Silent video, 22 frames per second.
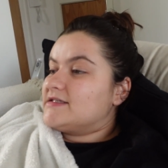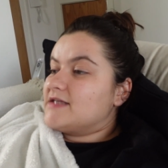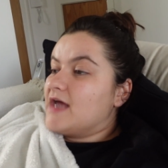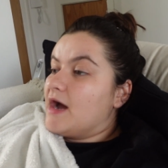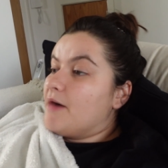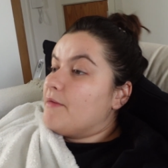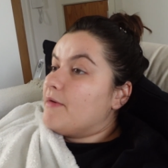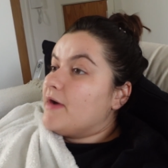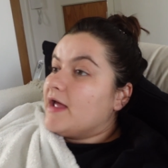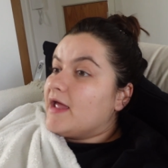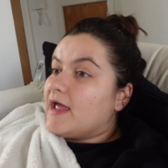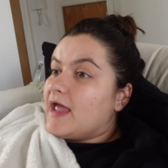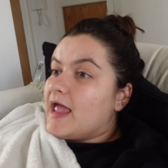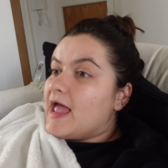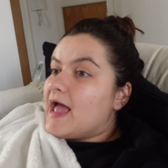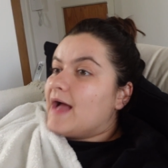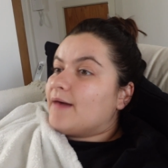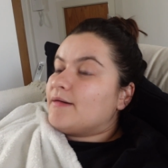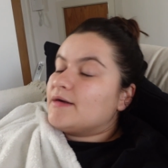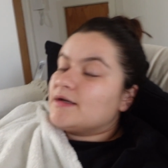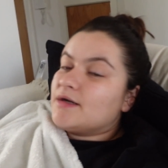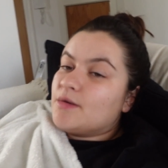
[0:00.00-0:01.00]
So
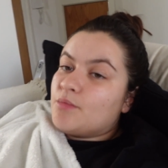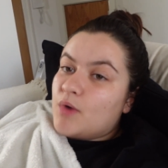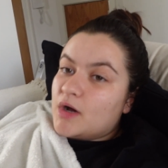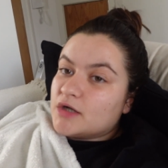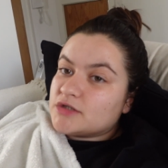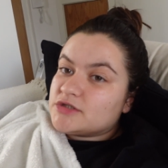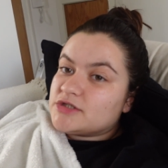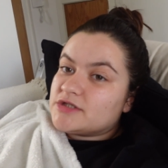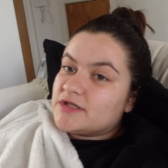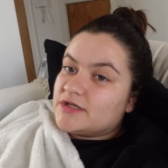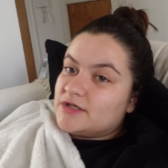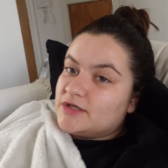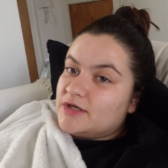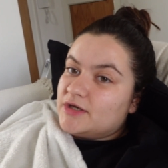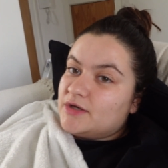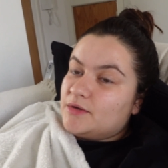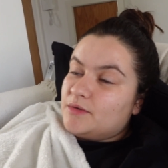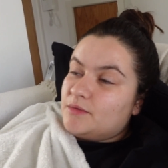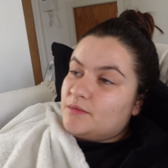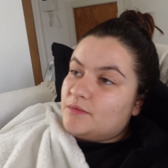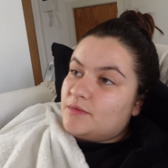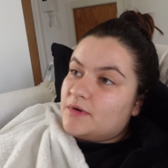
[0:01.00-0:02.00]
I'm going to watch the
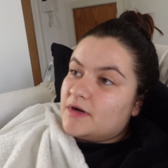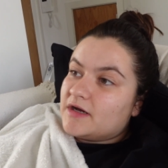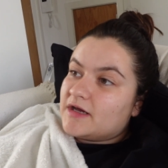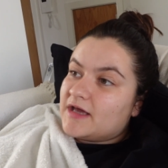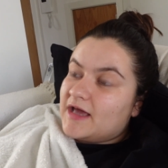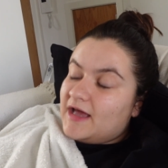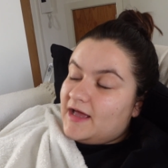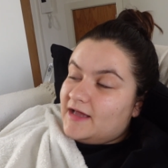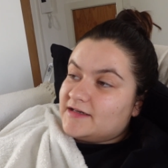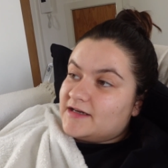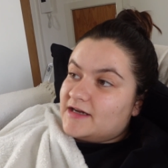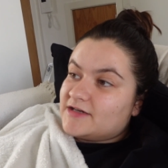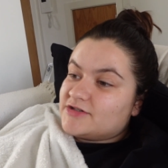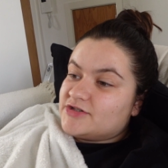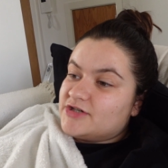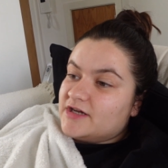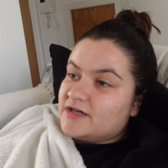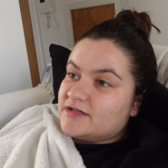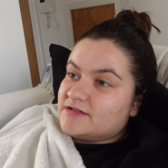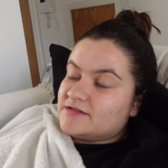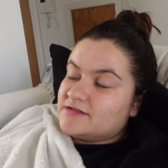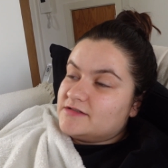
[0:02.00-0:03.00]
new
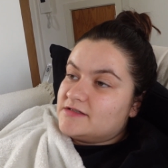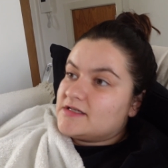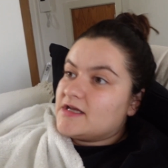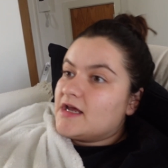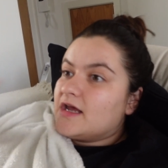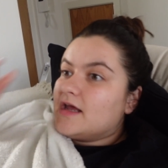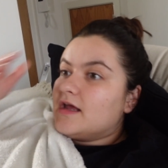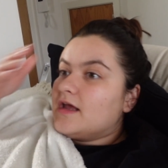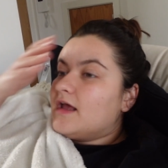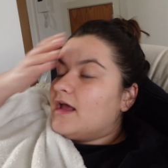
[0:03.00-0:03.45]
Kardashians